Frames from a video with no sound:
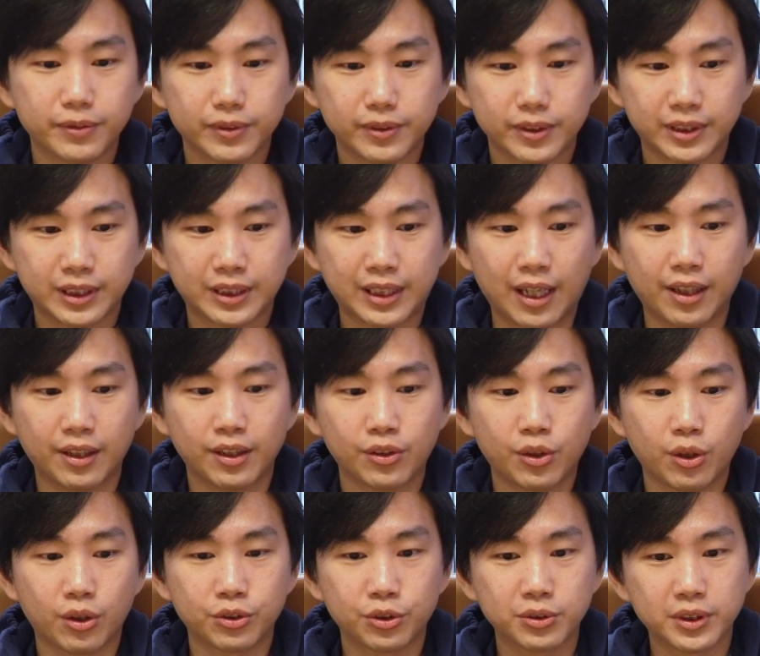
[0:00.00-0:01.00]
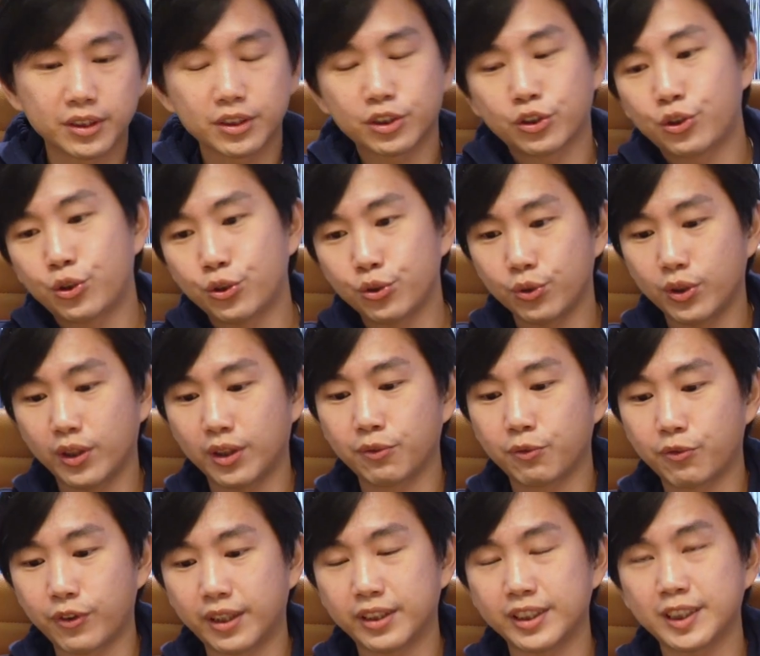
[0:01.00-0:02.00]
send your users to a
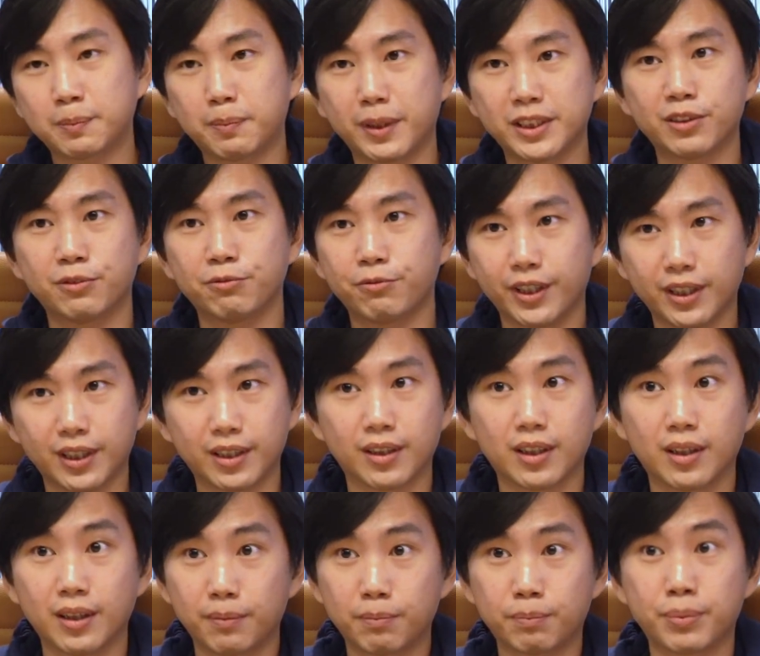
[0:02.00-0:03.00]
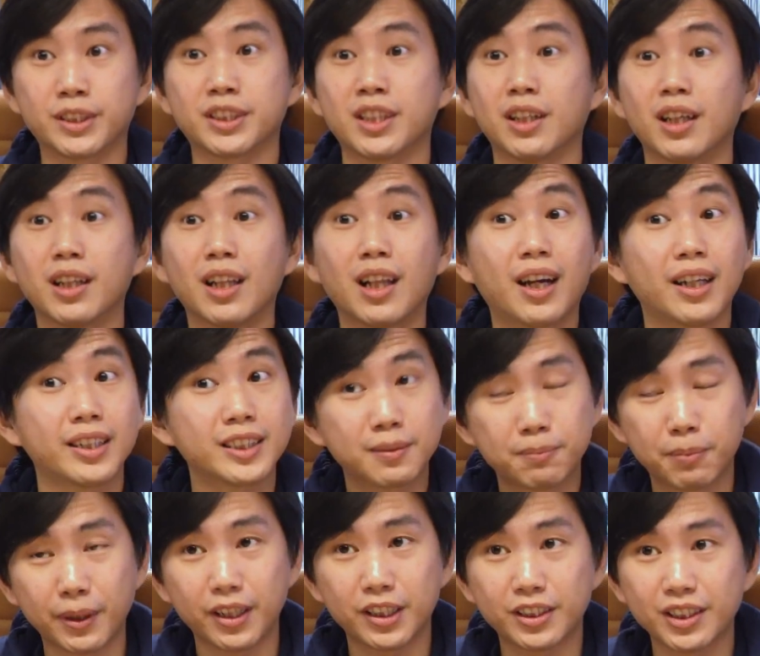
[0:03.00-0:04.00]
very specific
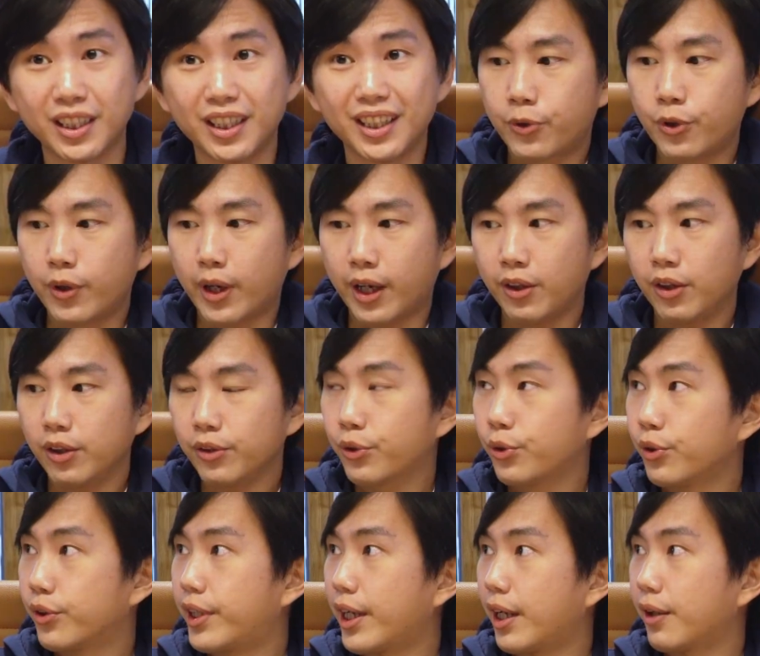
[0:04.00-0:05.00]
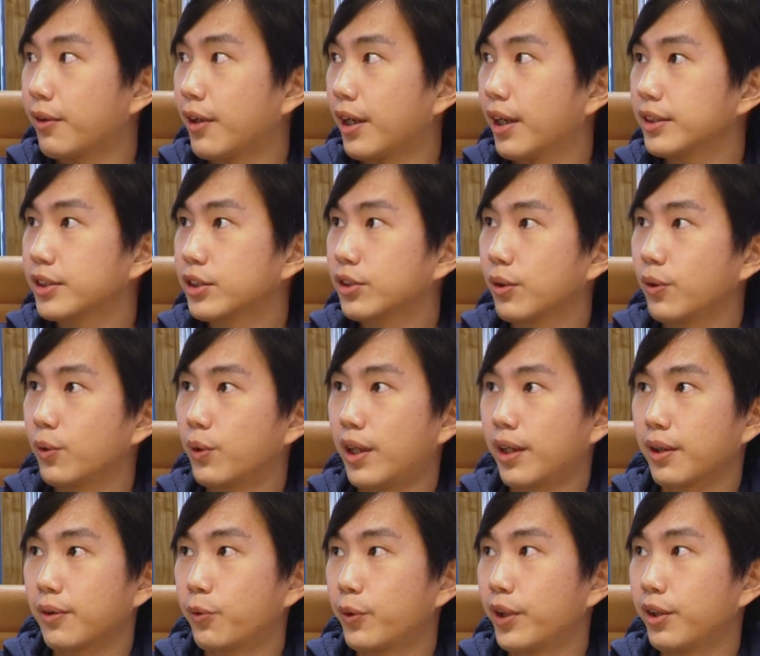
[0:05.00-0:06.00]
personalized page. To add on to that, right? So
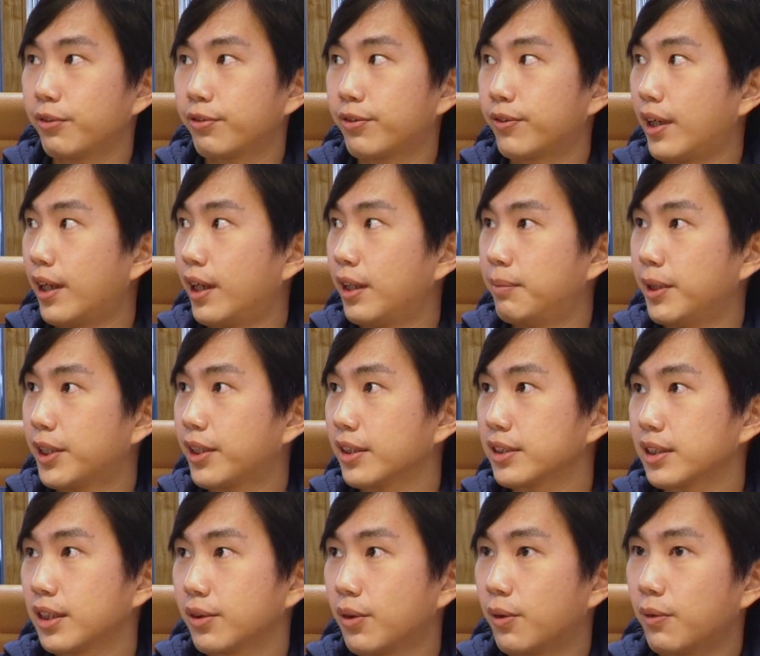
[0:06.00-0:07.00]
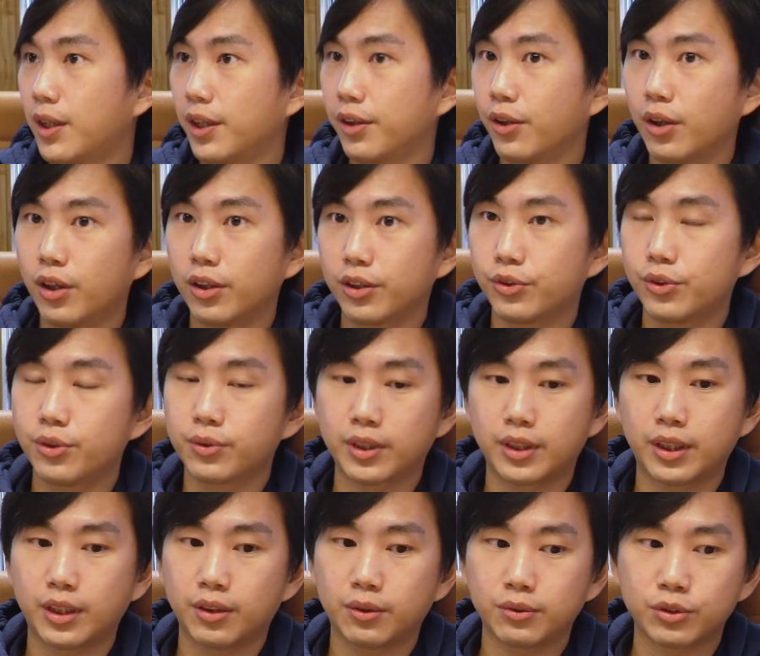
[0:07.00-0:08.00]
like with A/B testing or whatnot, you
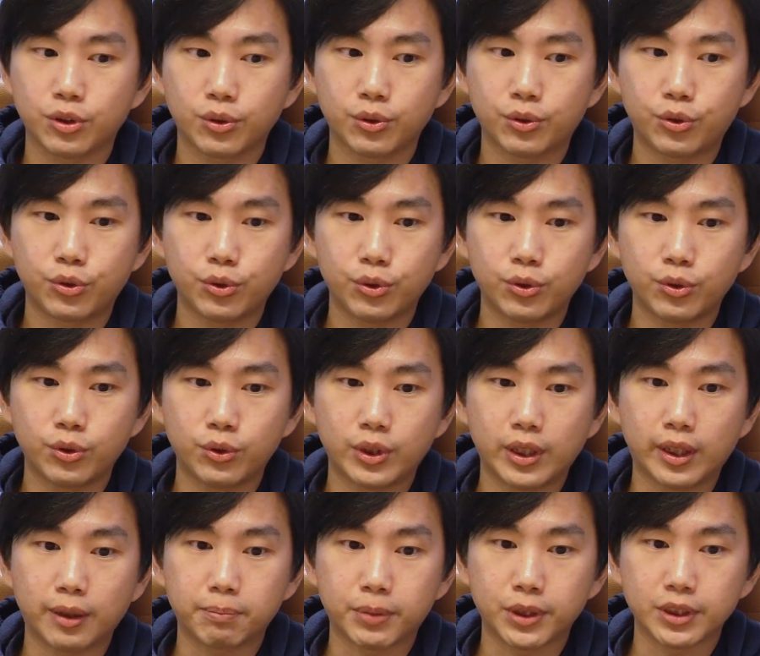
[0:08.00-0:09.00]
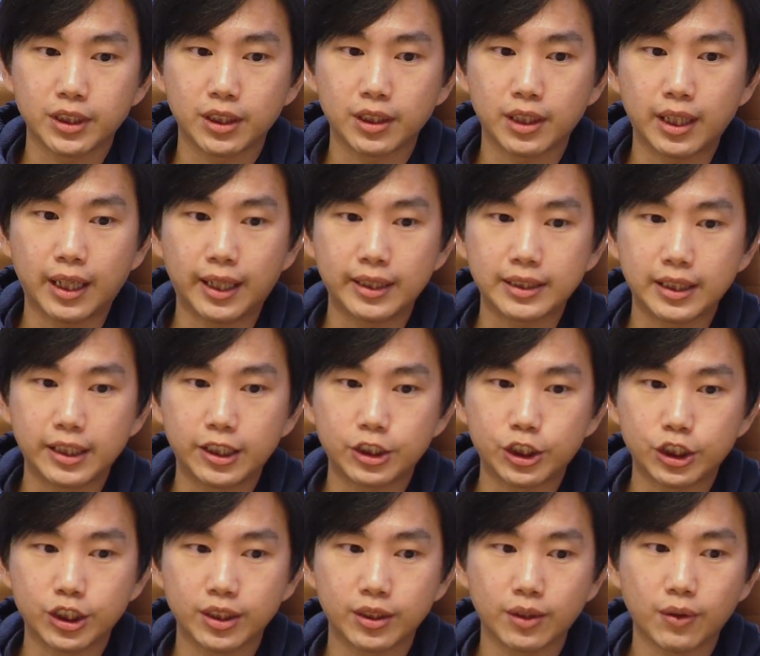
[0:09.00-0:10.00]
can also do like
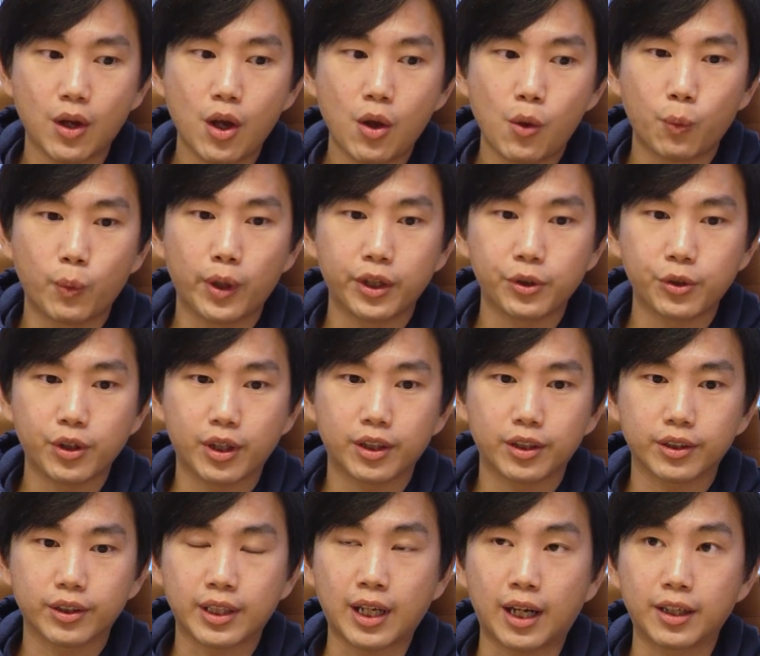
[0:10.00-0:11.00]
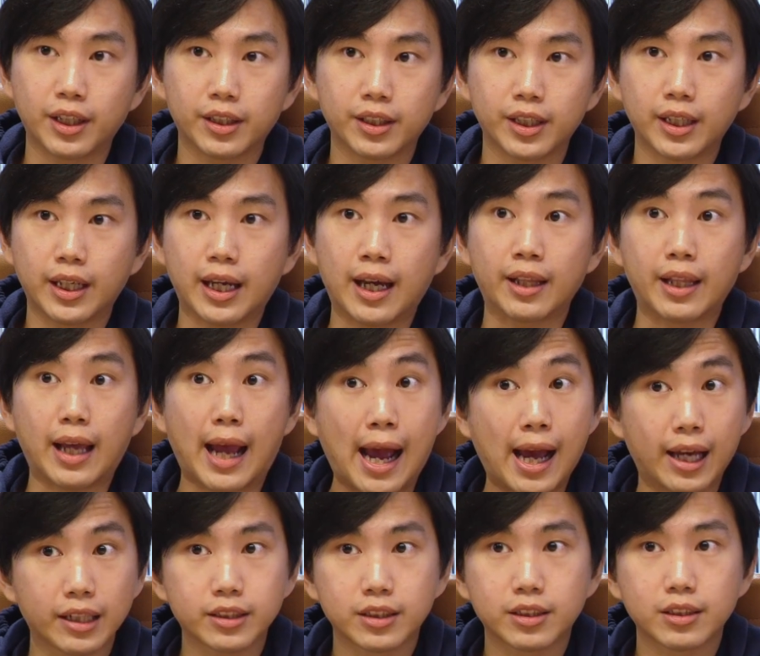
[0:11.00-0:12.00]
personalization when you are targeting at
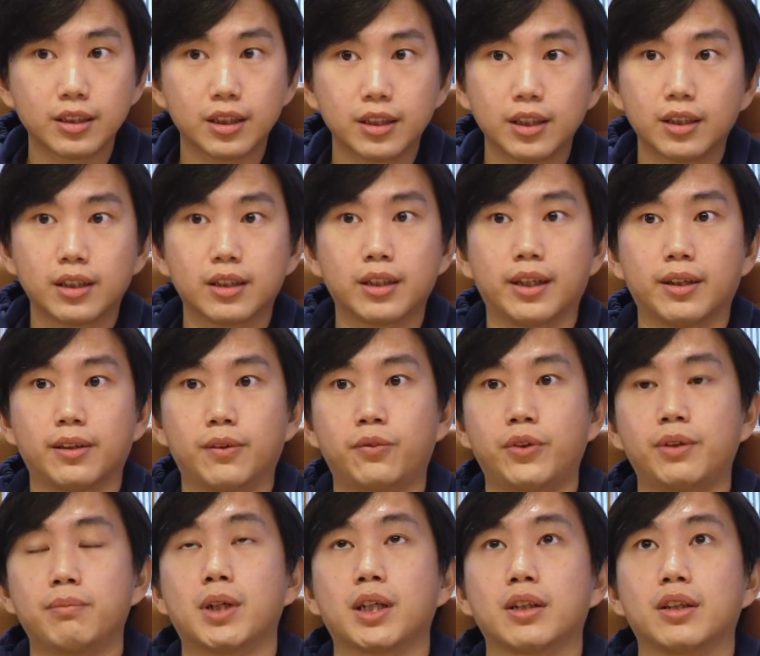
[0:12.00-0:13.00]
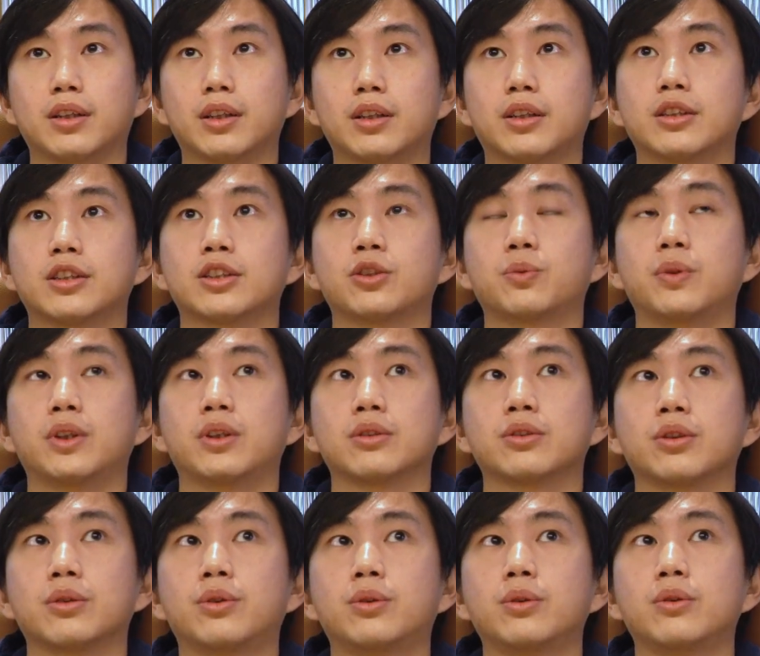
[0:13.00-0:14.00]
ads. Like we marketers, we
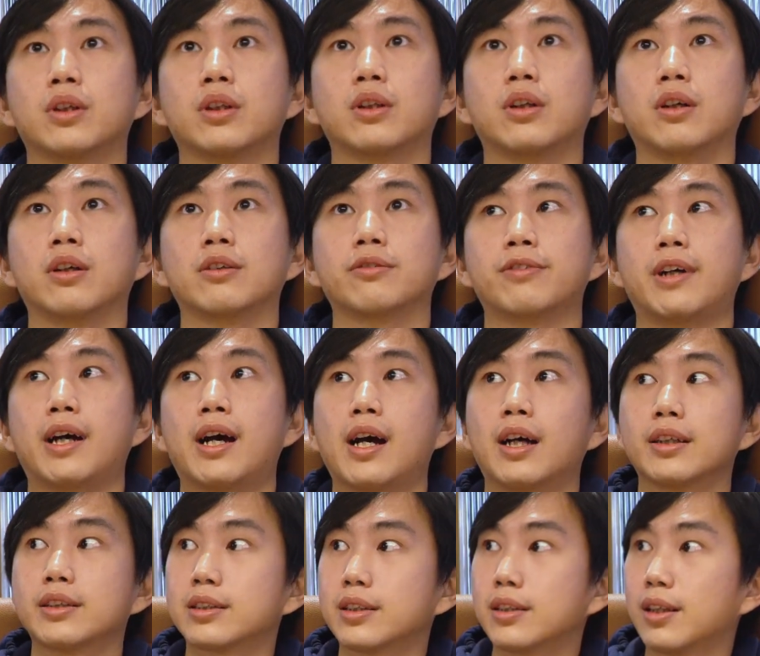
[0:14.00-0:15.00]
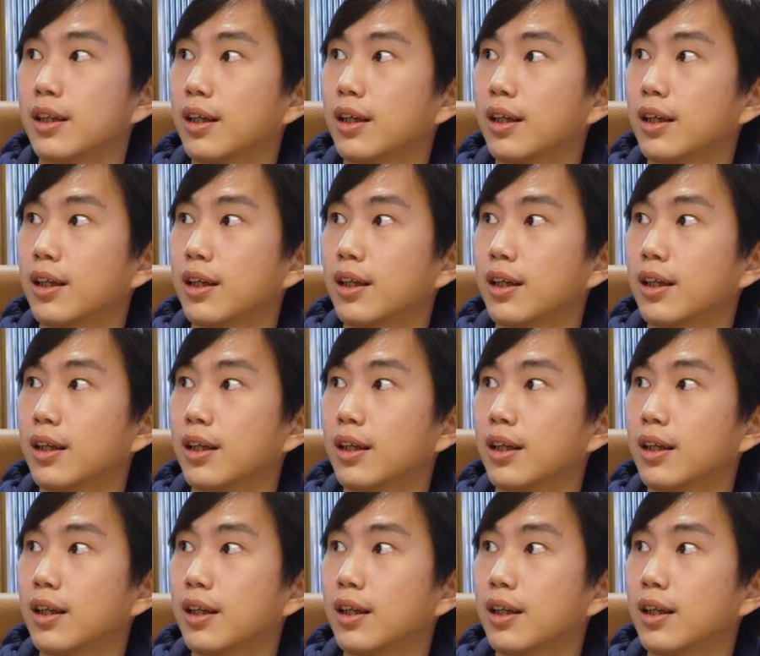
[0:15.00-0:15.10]
also do a lot of ads,